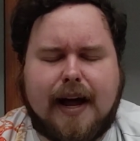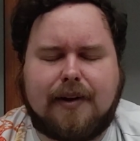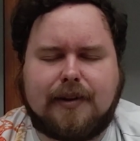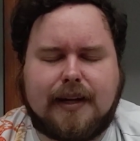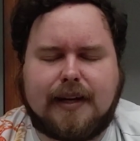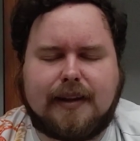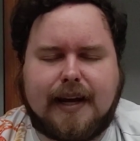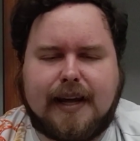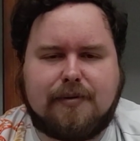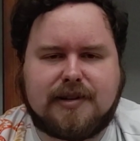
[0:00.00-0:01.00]
I don't think
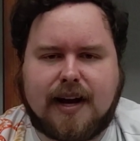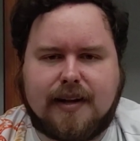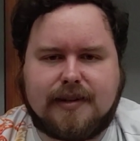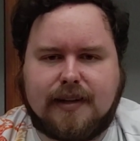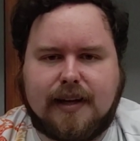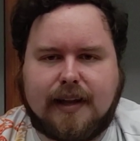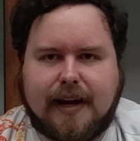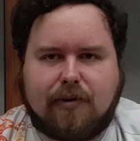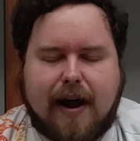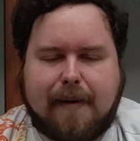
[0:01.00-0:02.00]
like he was constantly
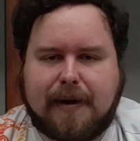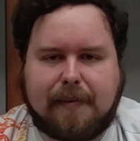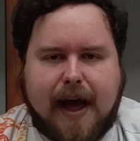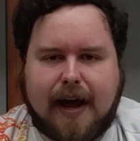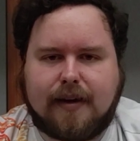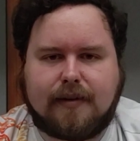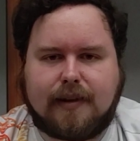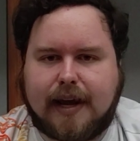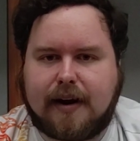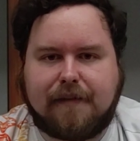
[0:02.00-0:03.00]
like grabbing back
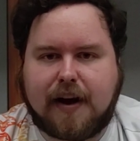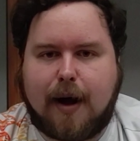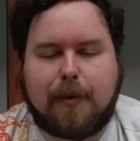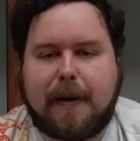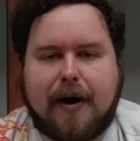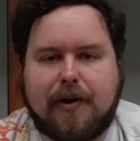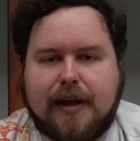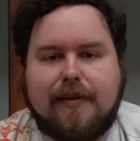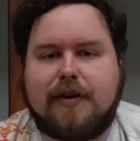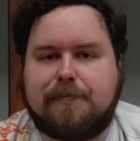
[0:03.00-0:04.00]
like enough combo power to
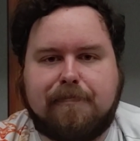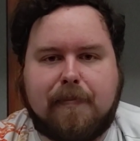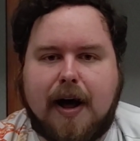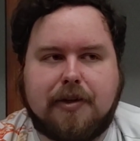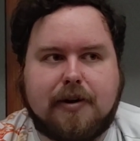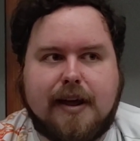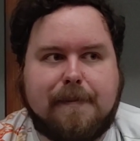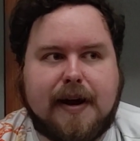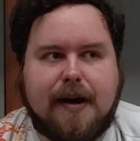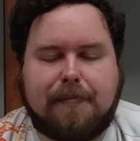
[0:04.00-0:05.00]
even bother
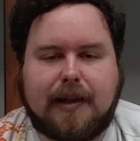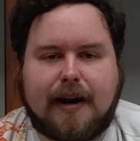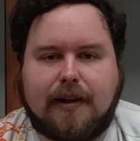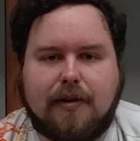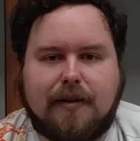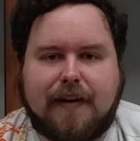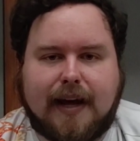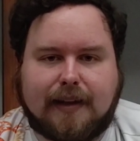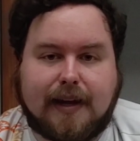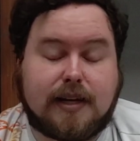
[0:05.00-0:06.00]
keeping up, let alone the
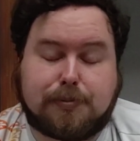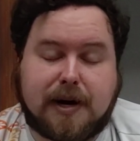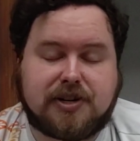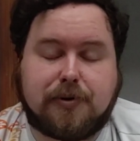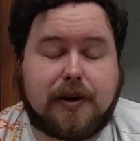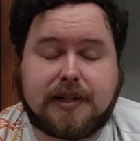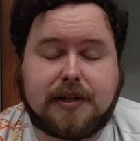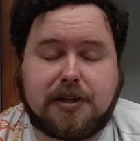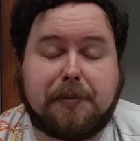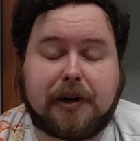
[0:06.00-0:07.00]
fact like his pressure
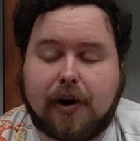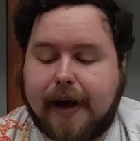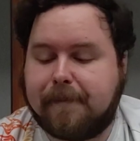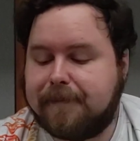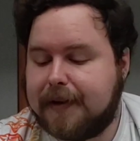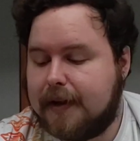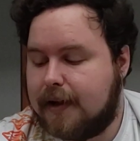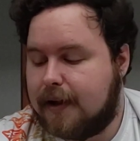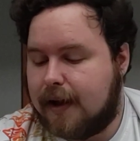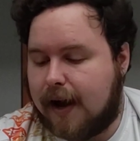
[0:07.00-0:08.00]
wasn't super great.
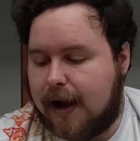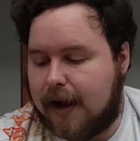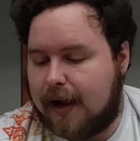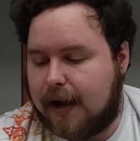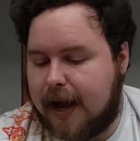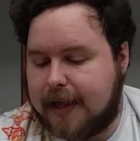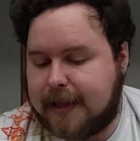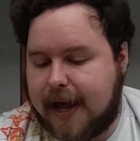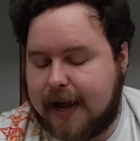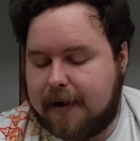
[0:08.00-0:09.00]
And
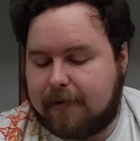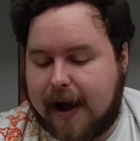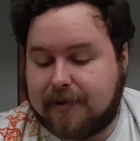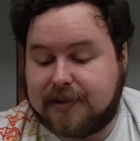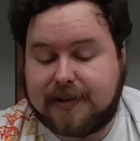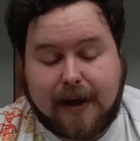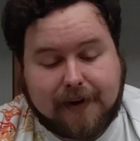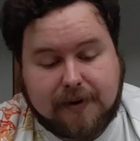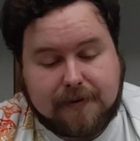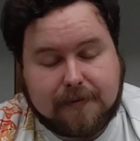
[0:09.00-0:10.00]
then round
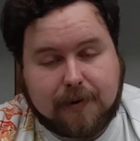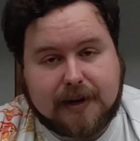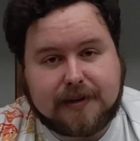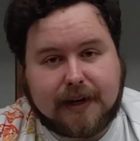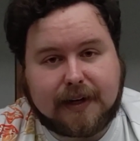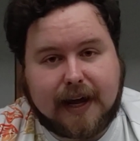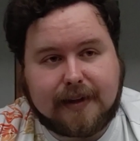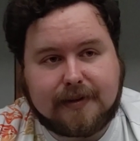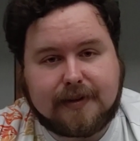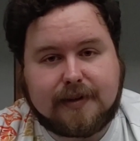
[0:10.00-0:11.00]
7 was
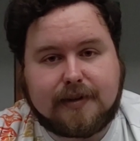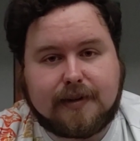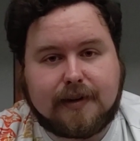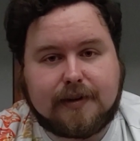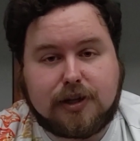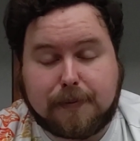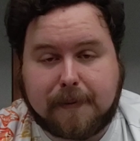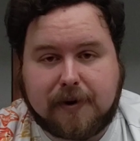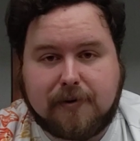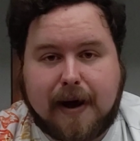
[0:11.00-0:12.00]
against
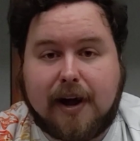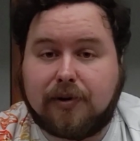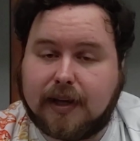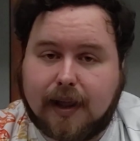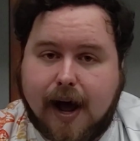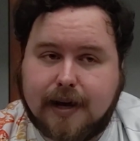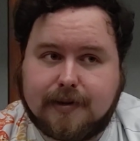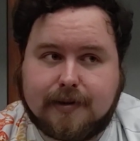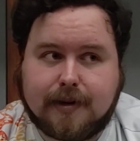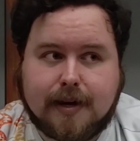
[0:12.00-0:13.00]
Super Buu, my only
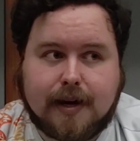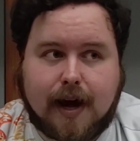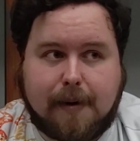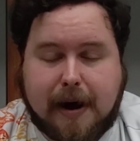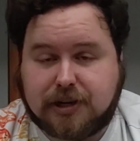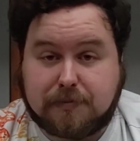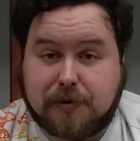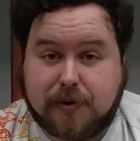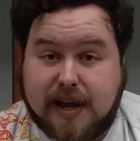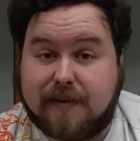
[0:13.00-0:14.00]
loss, Majin
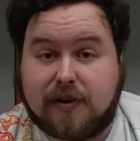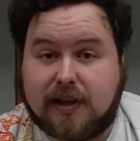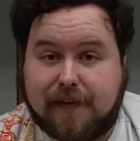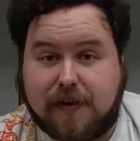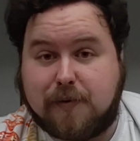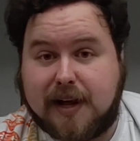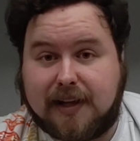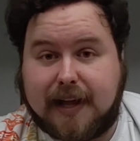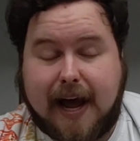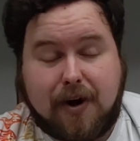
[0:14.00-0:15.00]
Buu Evil, if you
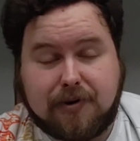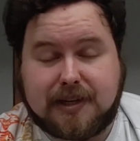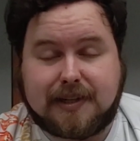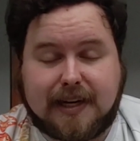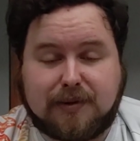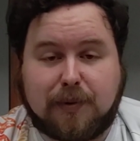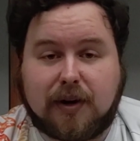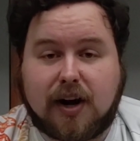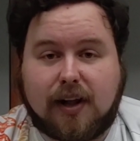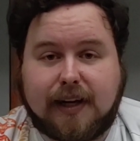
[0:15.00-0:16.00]
will, now, since that's what
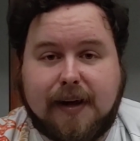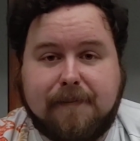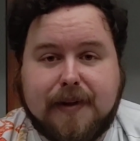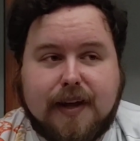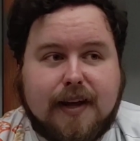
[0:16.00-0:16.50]
we're calling him.